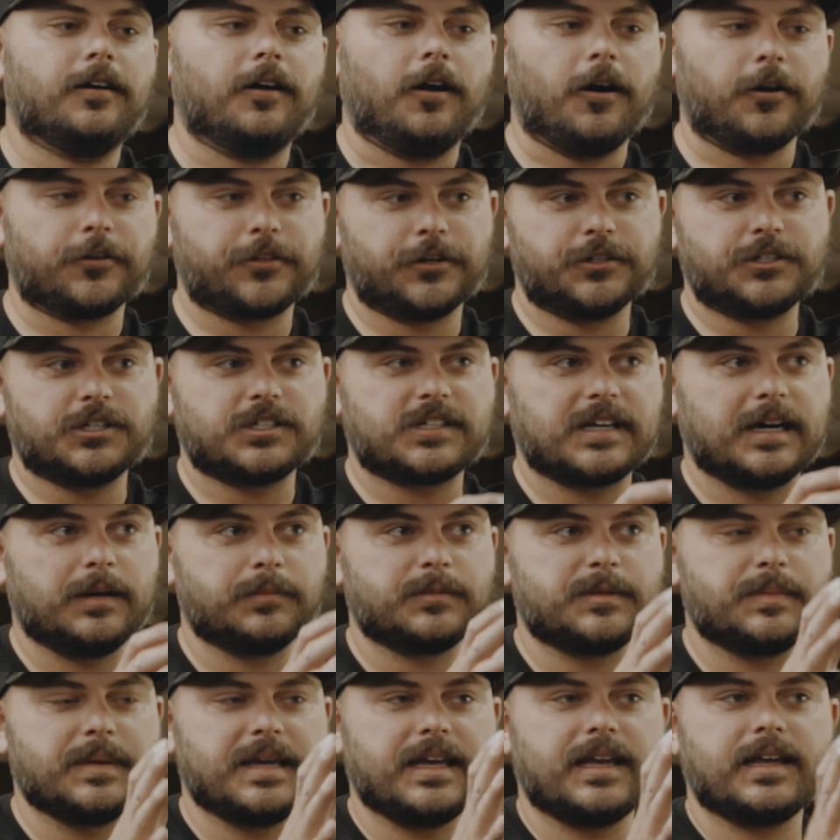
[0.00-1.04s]
Arthur just
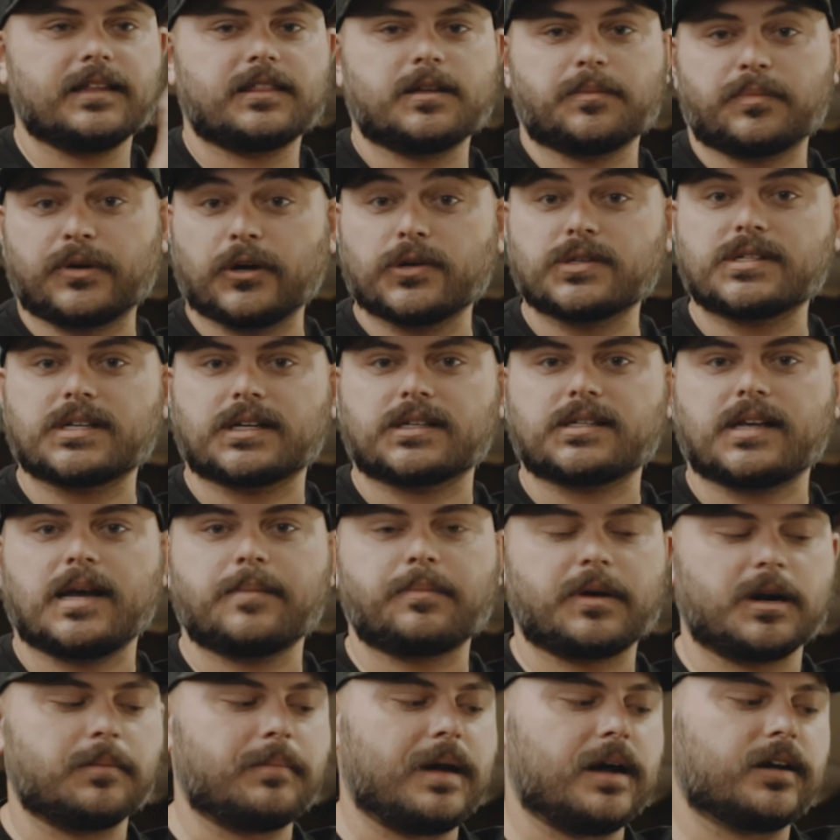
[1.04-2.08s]
helped me get the Pro6 Light
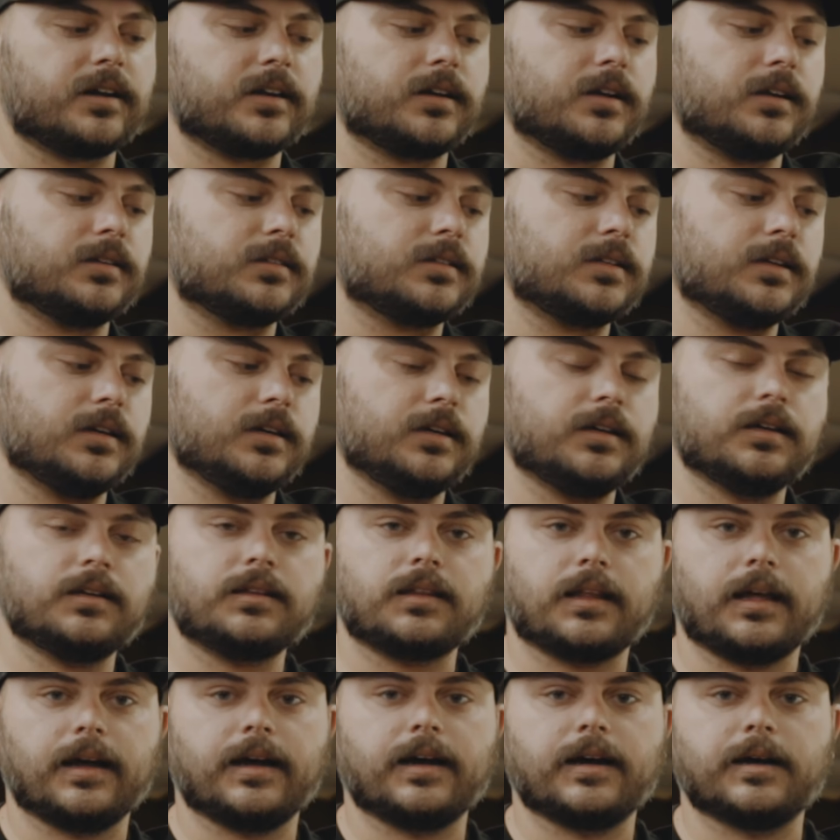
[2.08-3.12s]
Bar mounted onto
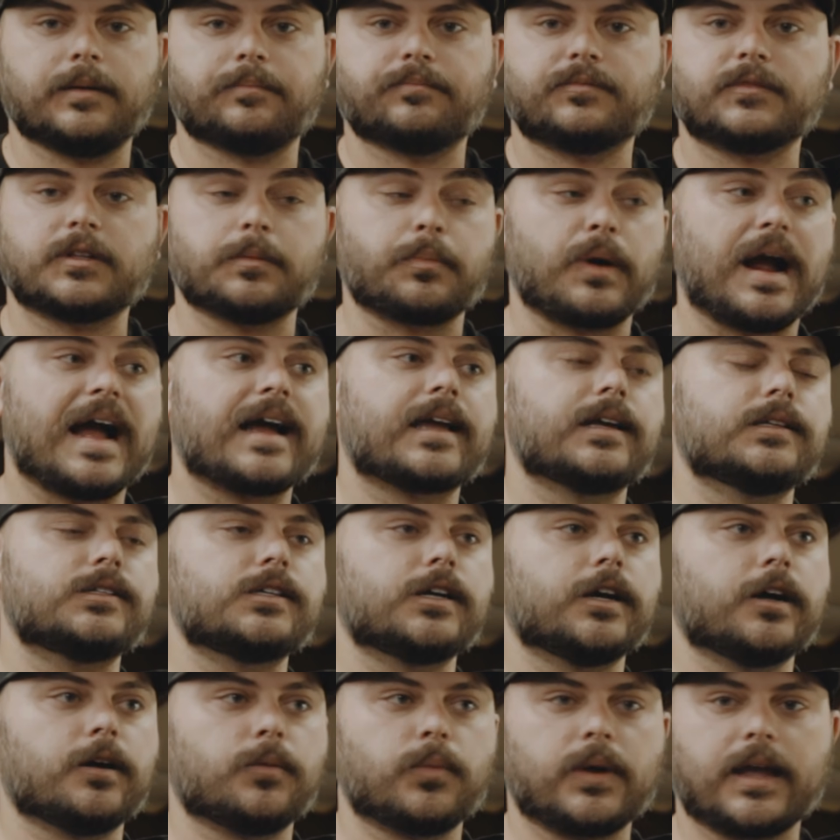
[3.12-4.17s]
the brackets
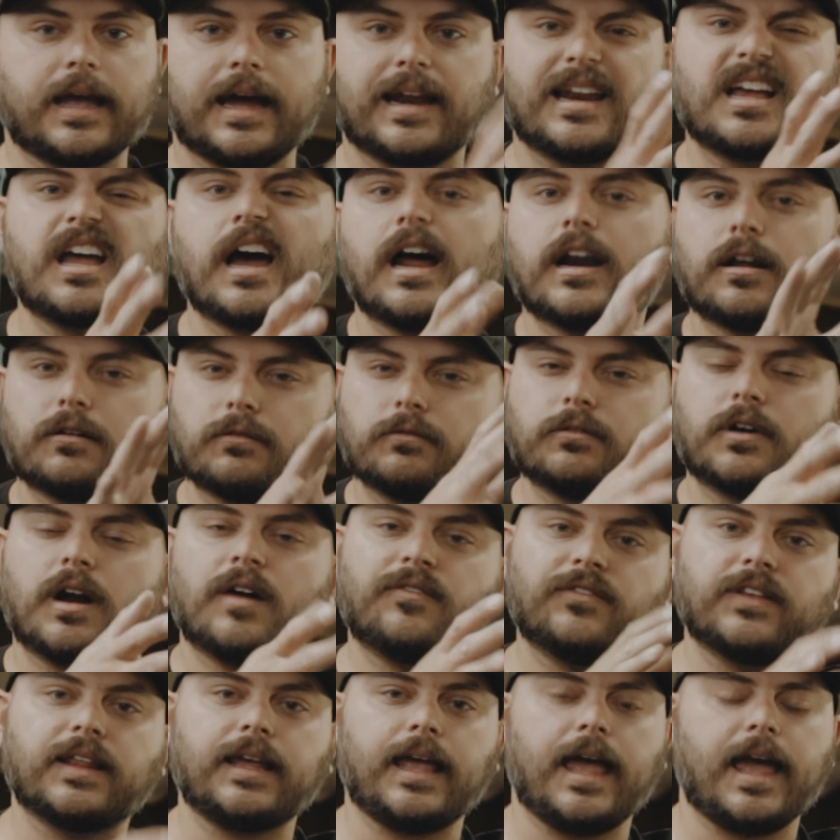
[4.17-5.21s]
here. We kind of got it
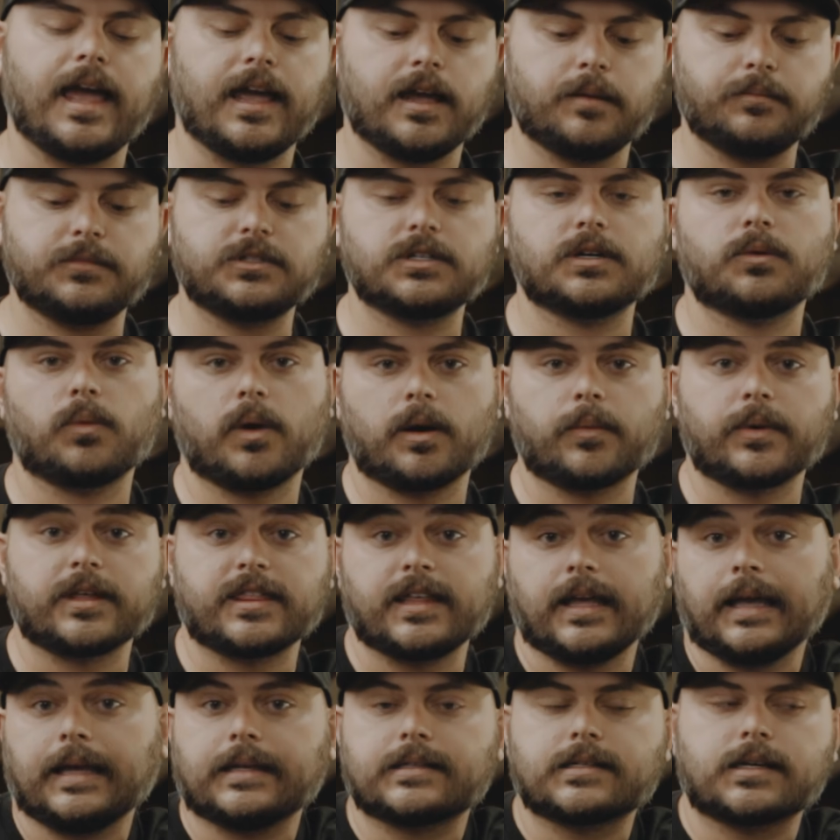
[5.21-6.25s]
roughly aimed to where we
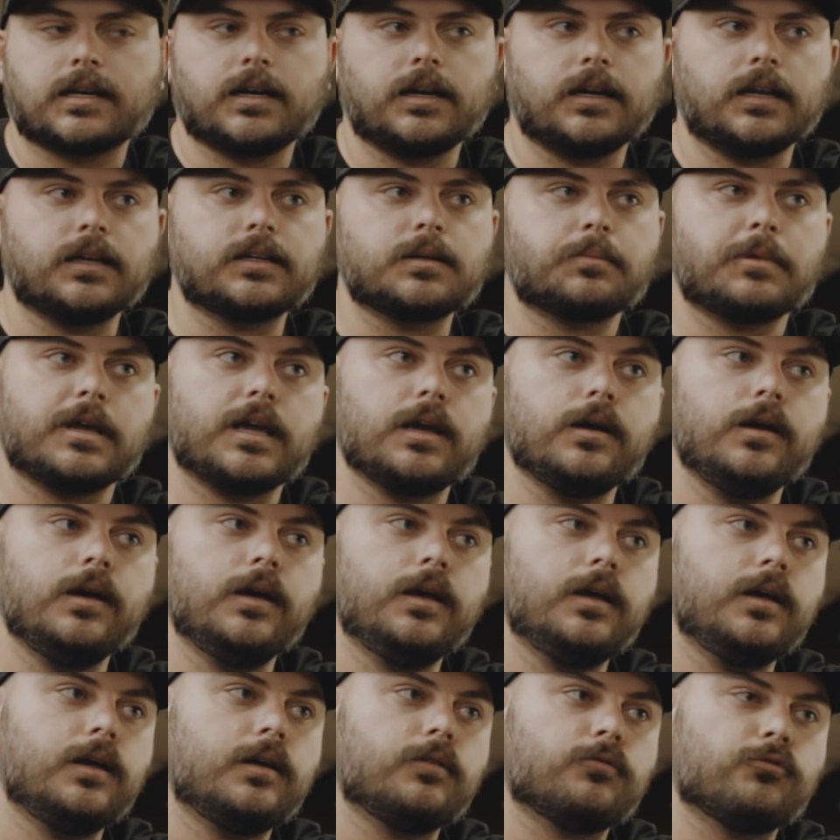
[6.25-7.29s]
think it's gonna need to be.
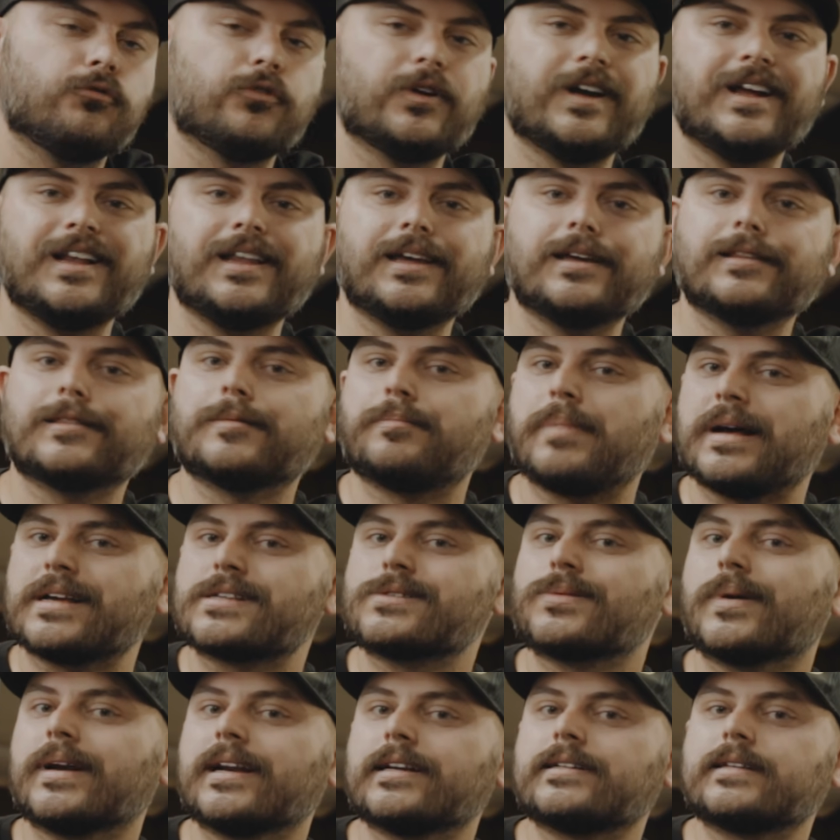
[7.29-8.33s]
Really, the
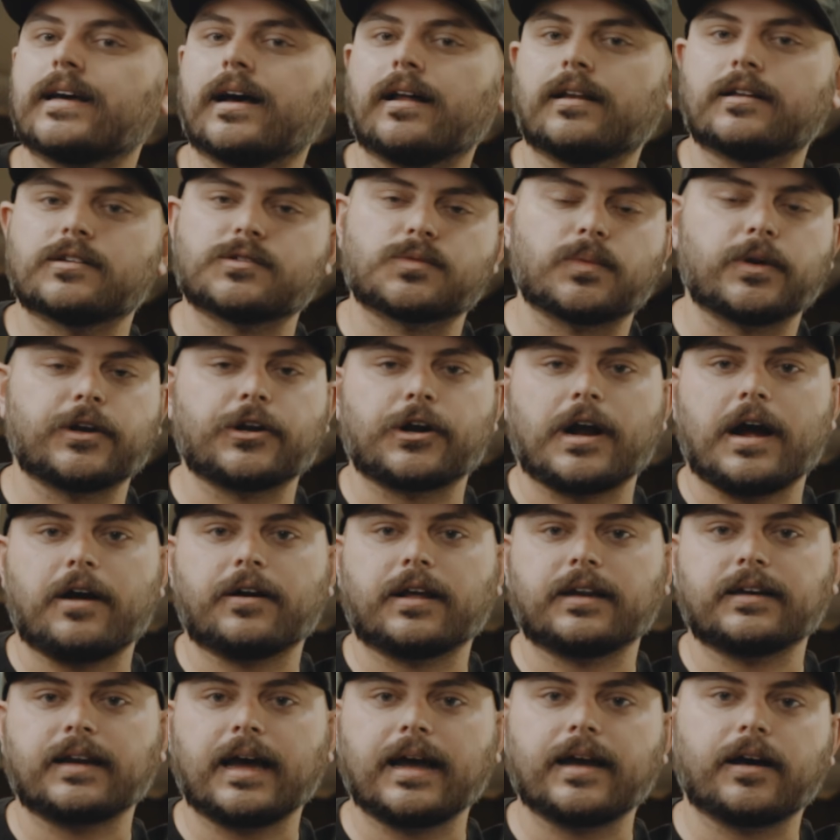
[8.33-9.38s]
best way to tell is when you're out
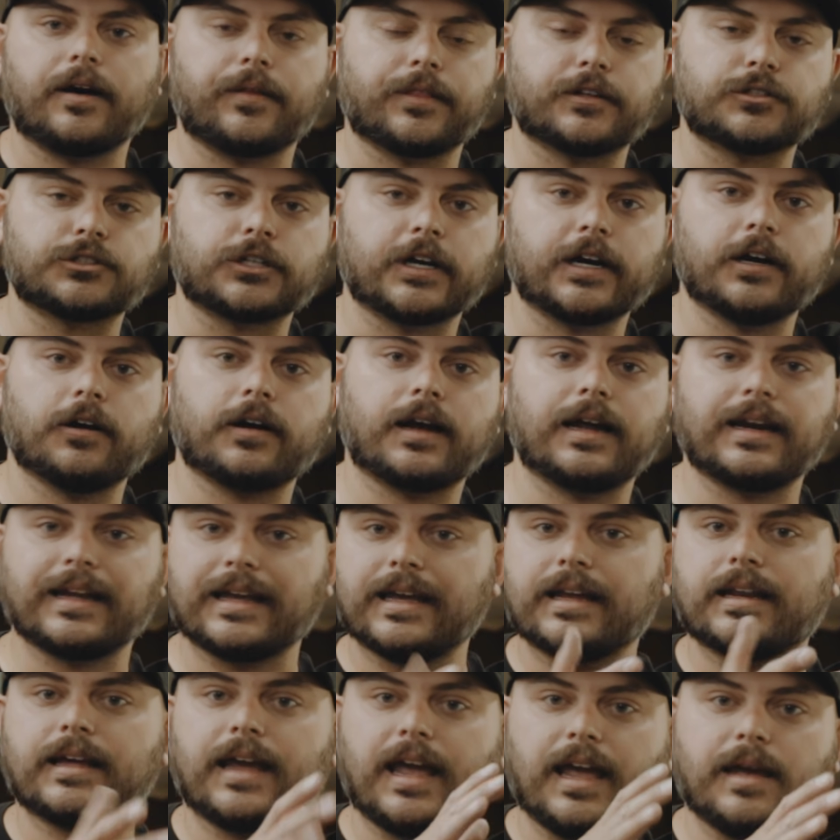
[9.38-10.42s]
at night on the trail, kind of
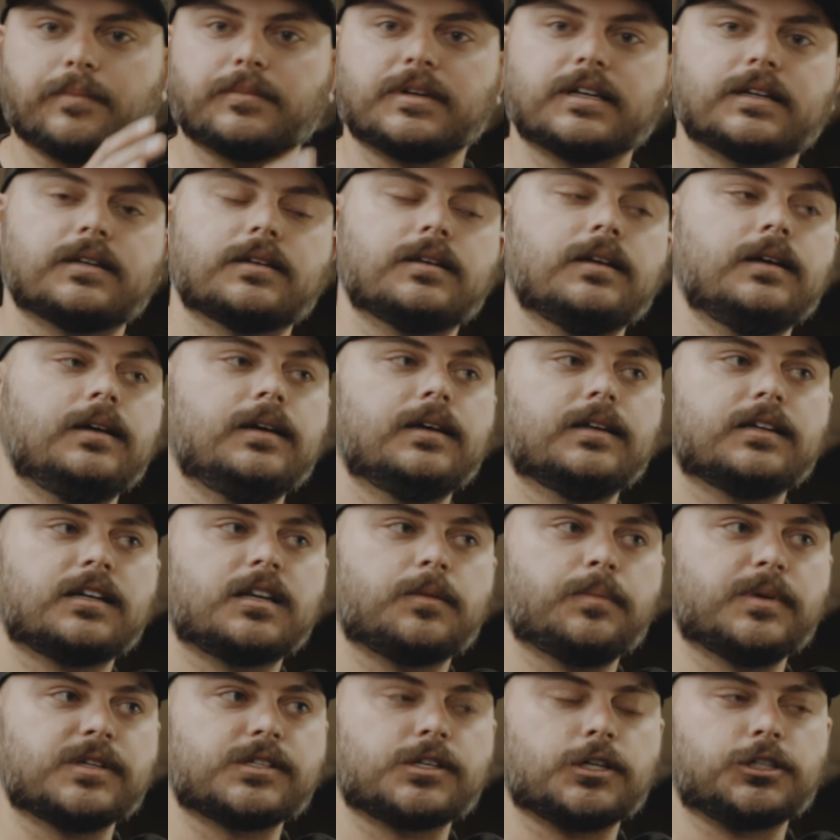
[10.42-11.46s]
get it aimed in
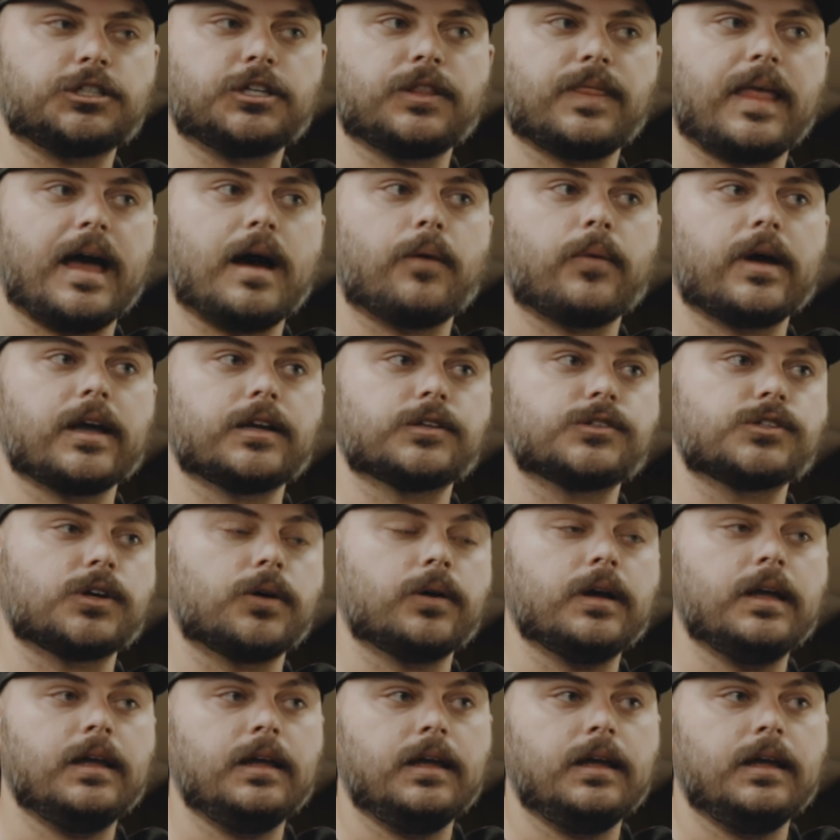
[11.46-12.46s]
to position that way. So